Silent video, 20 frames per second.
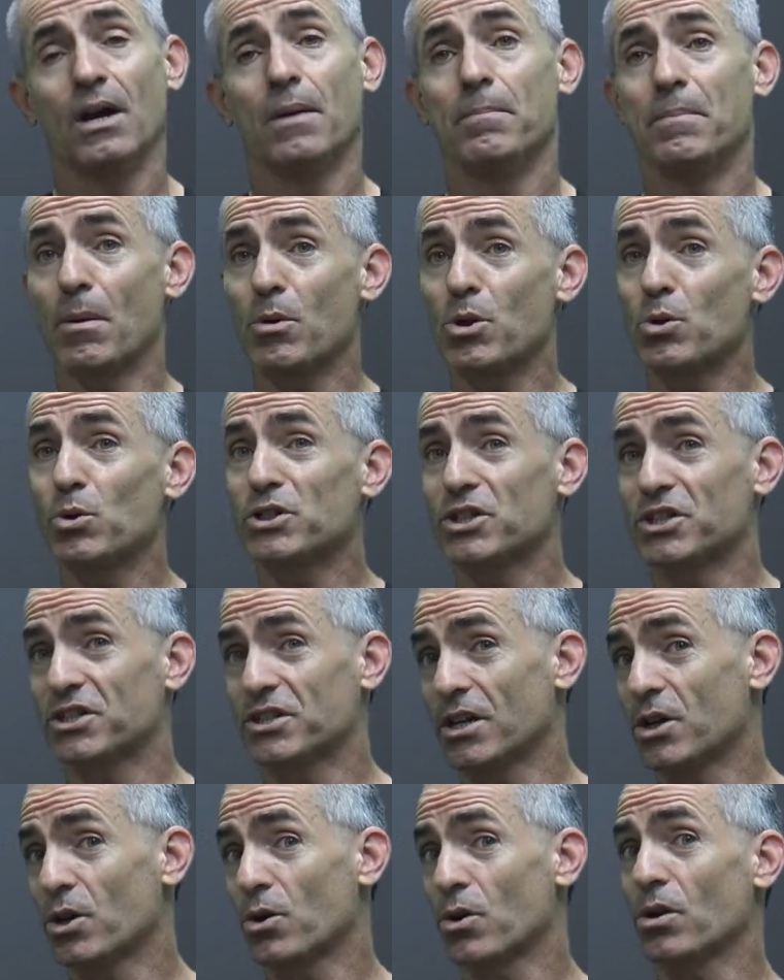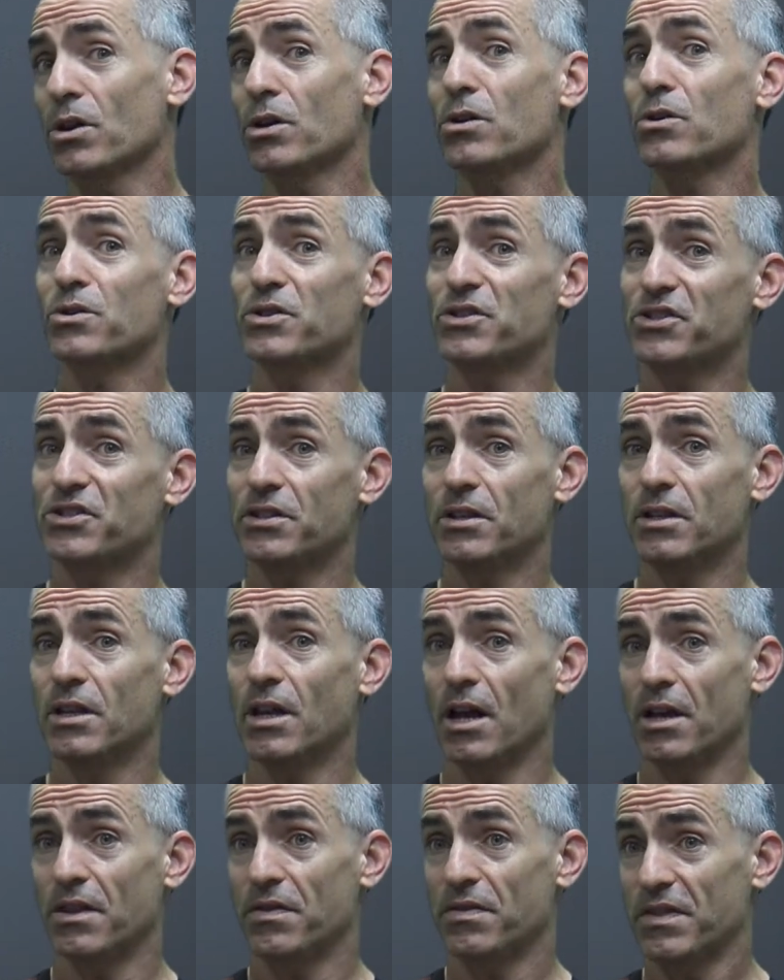Remember, there was a study earlier this,
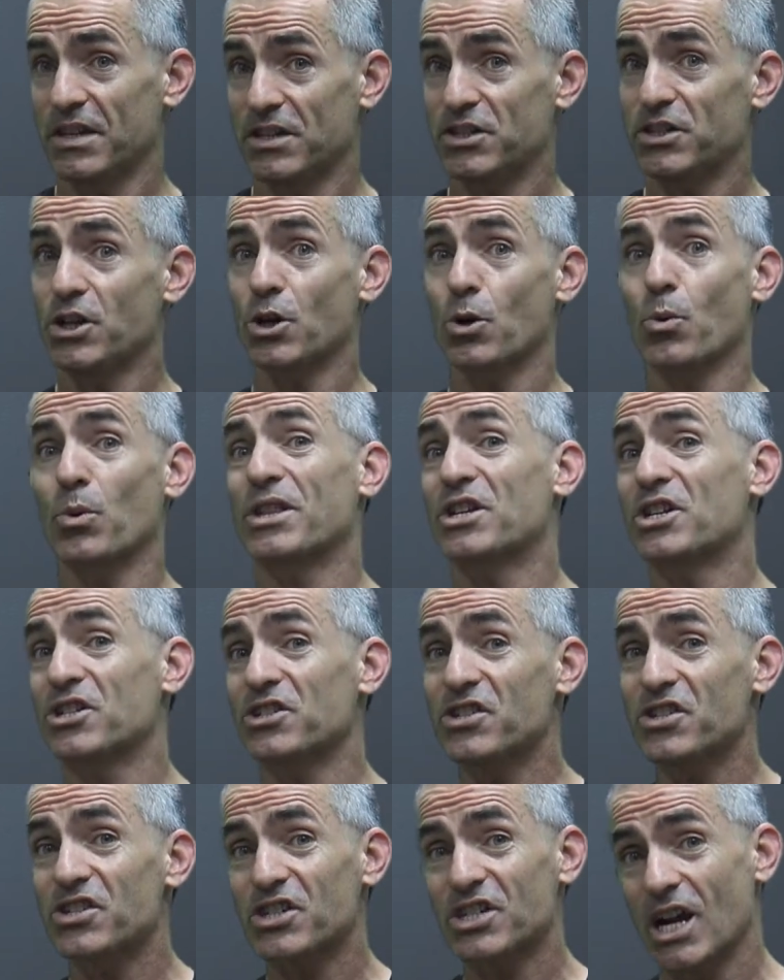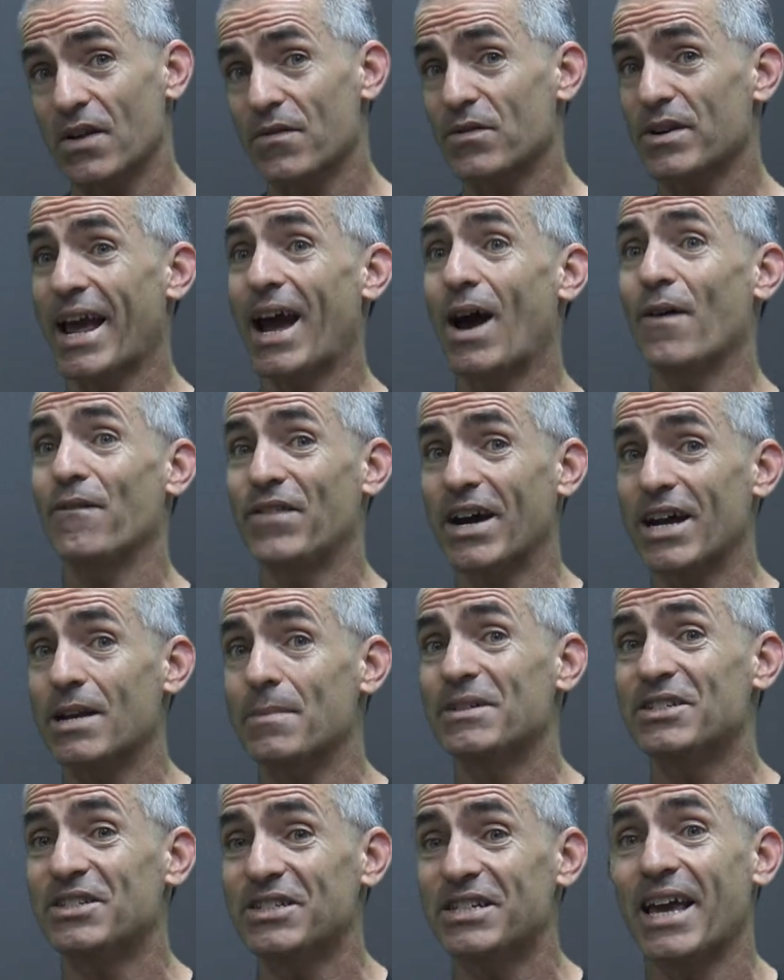uh, this year where they just discovered how
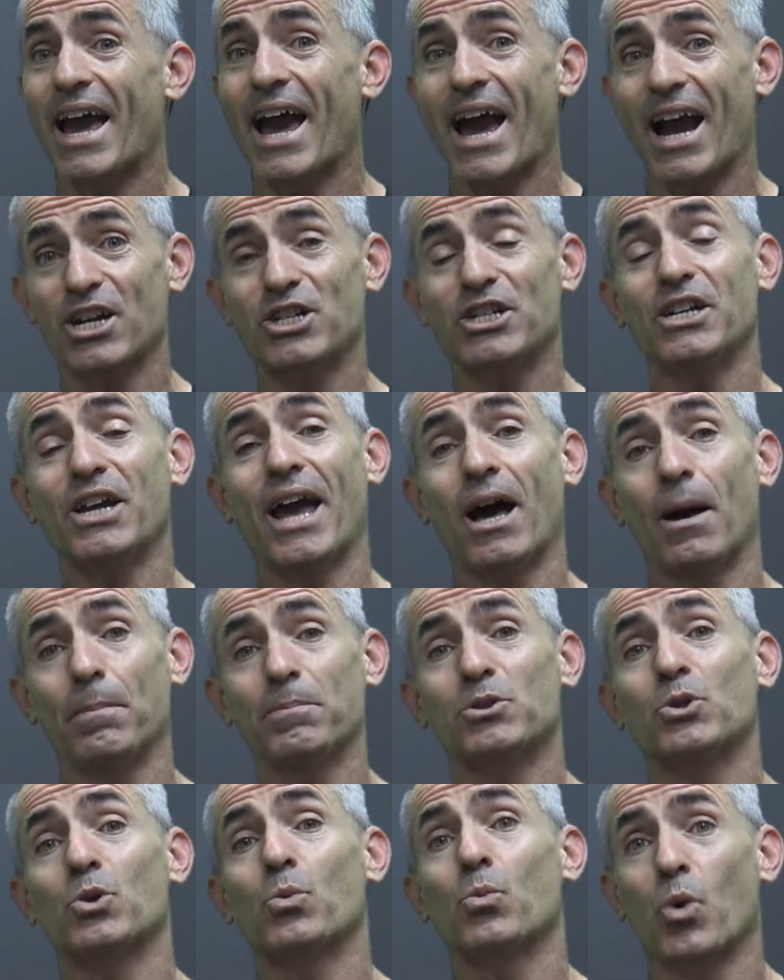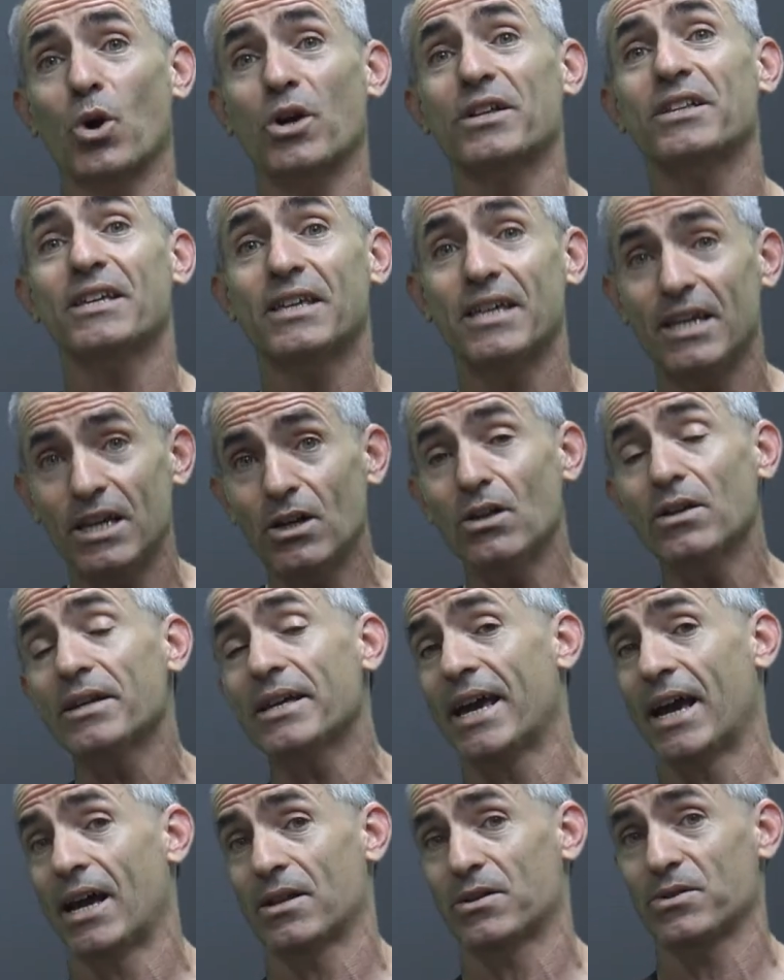vitamin C actually helps to work to kill
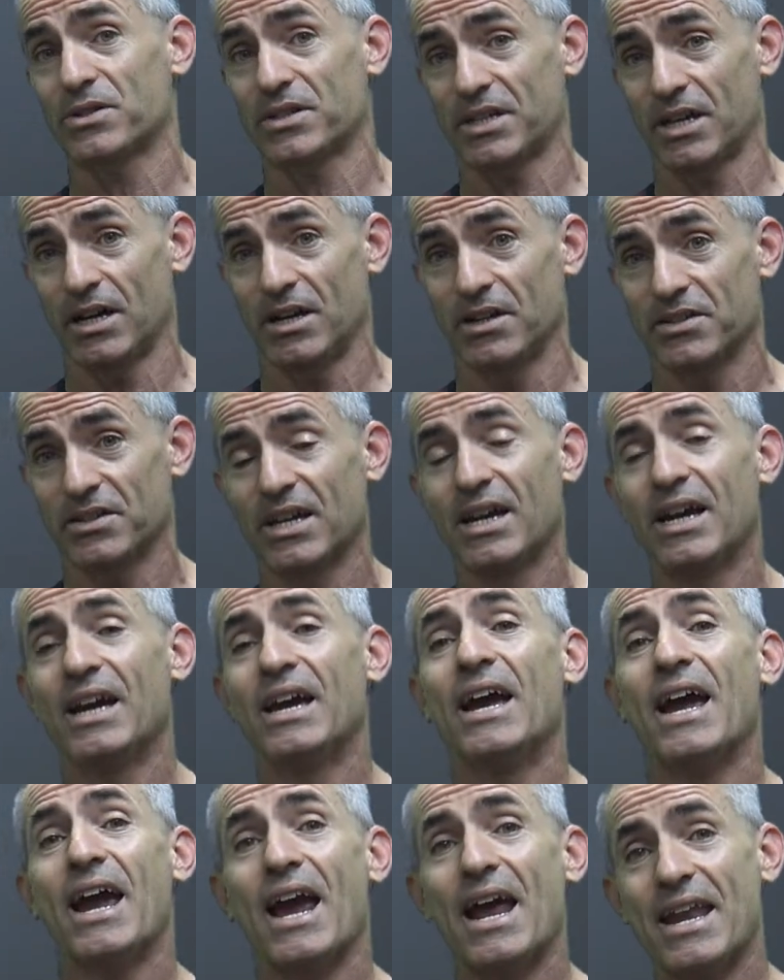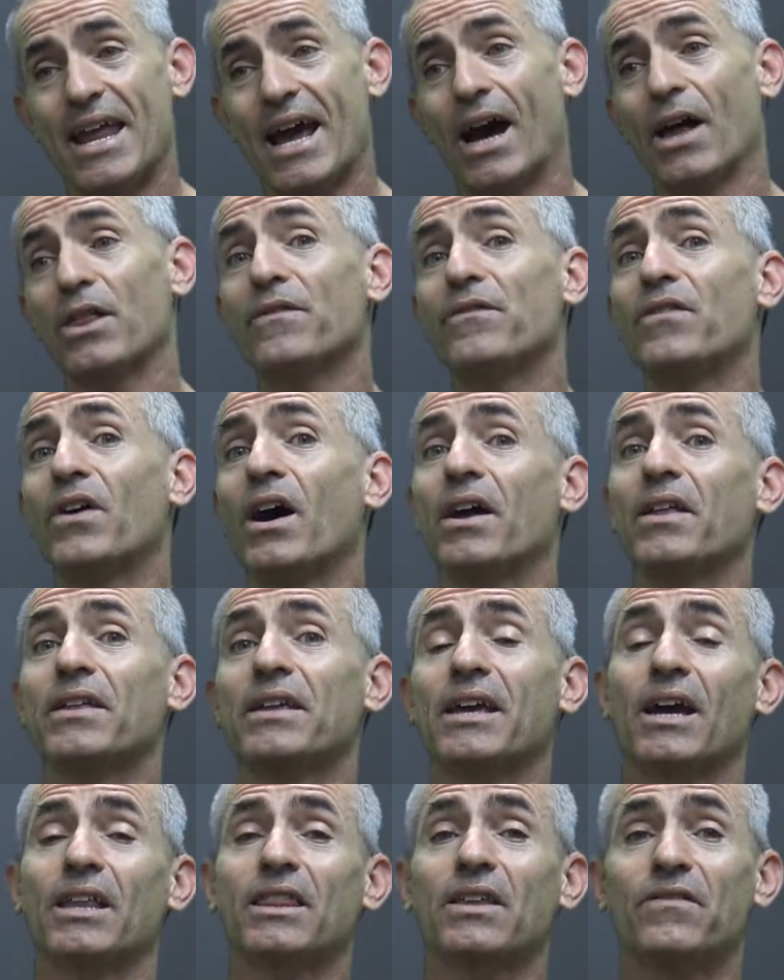cancer cells, and now they're
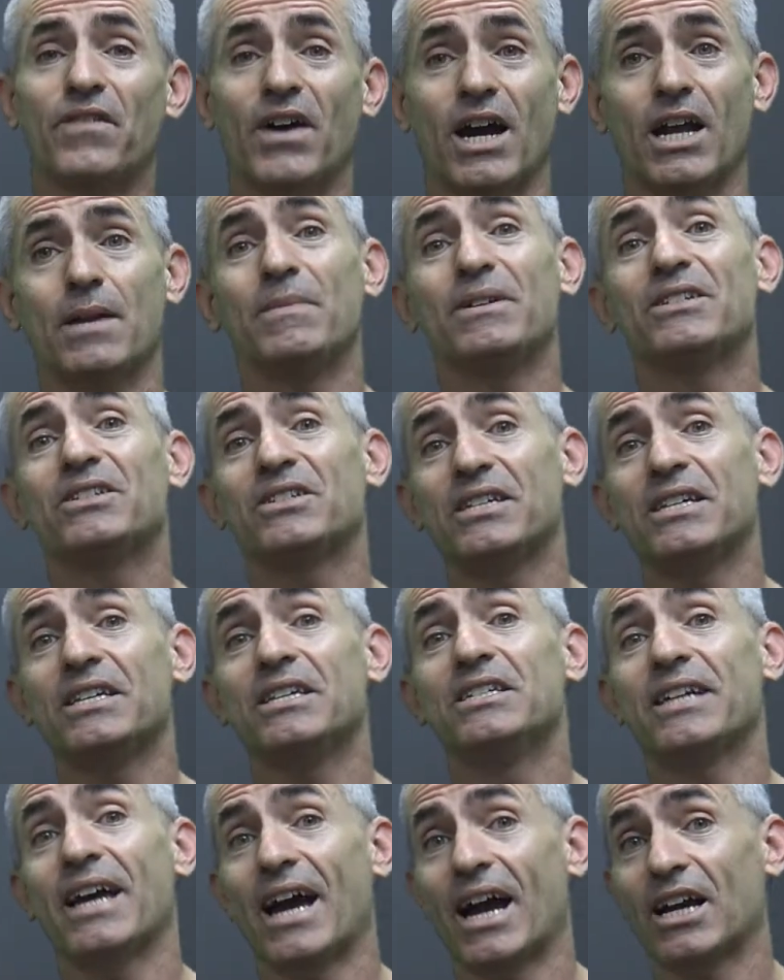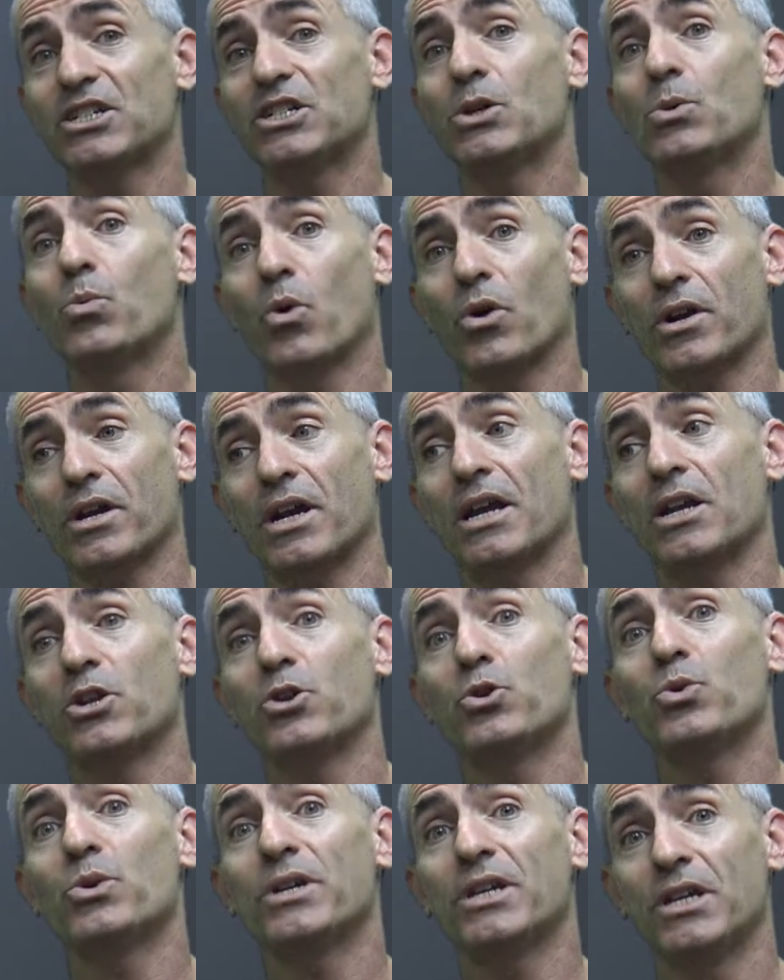finding out that vitamin C is actually working
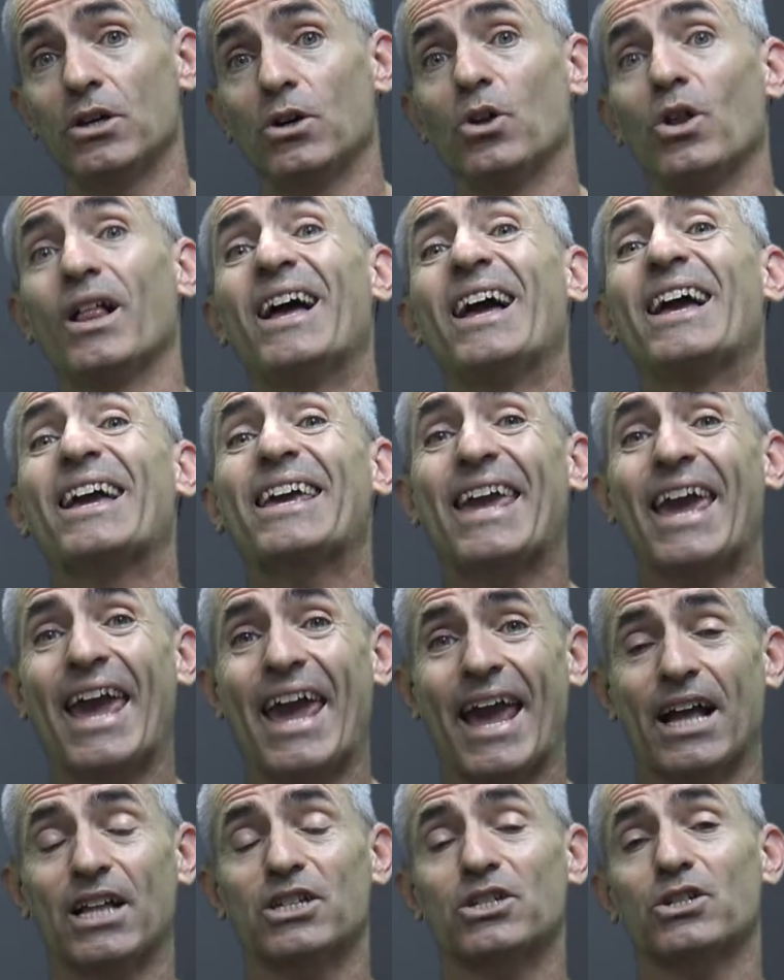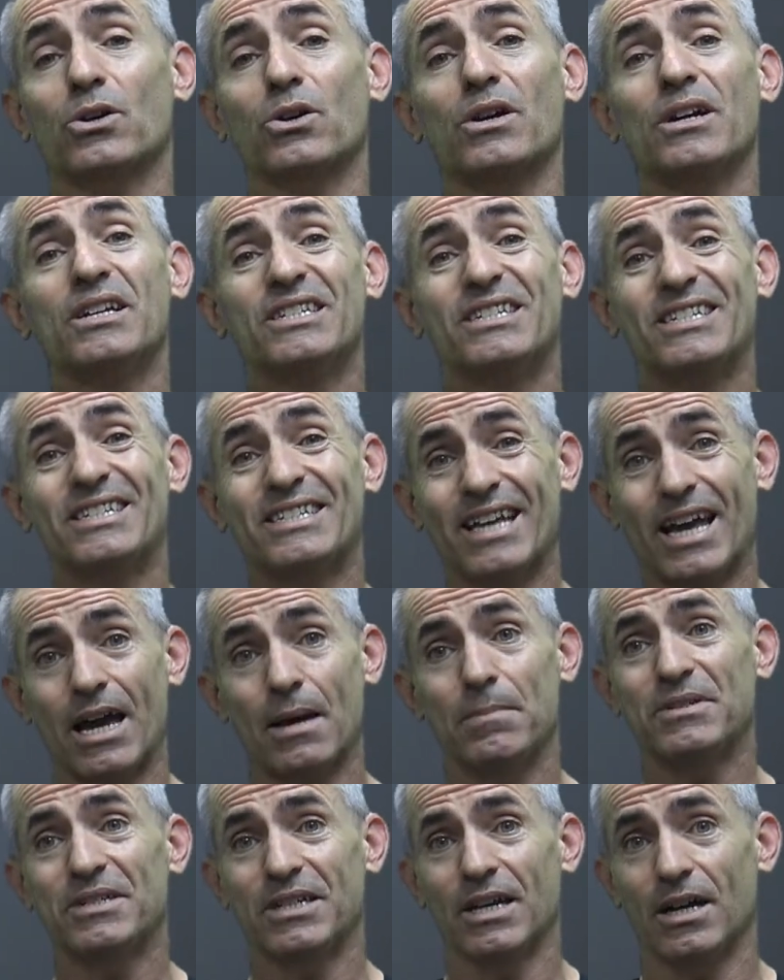to kill cancer
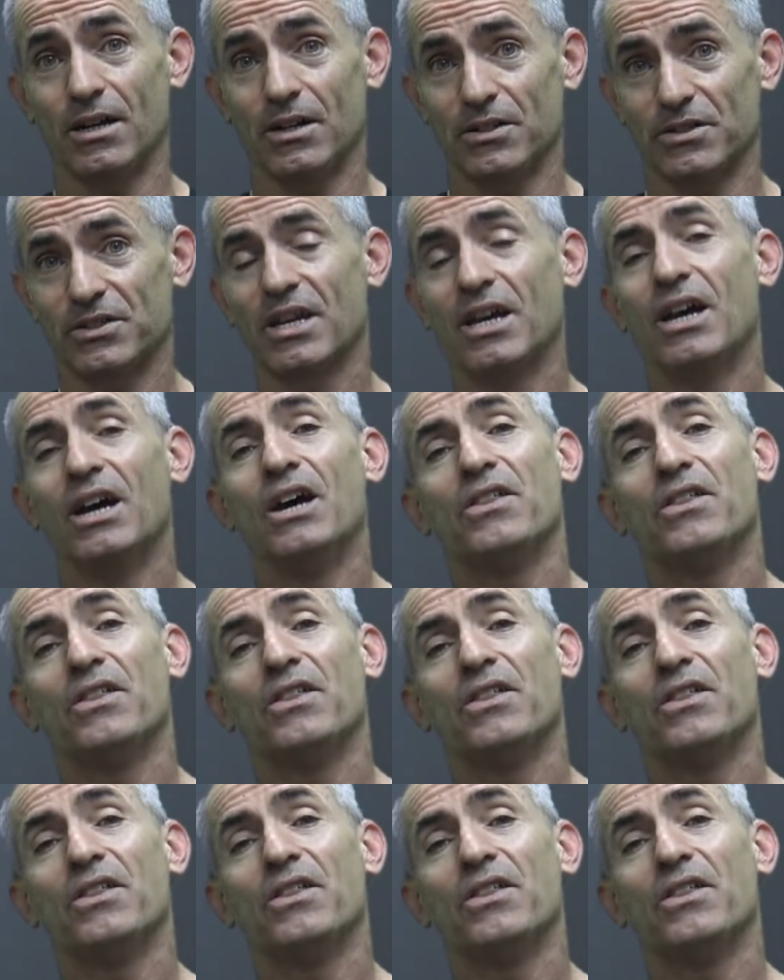stem cells.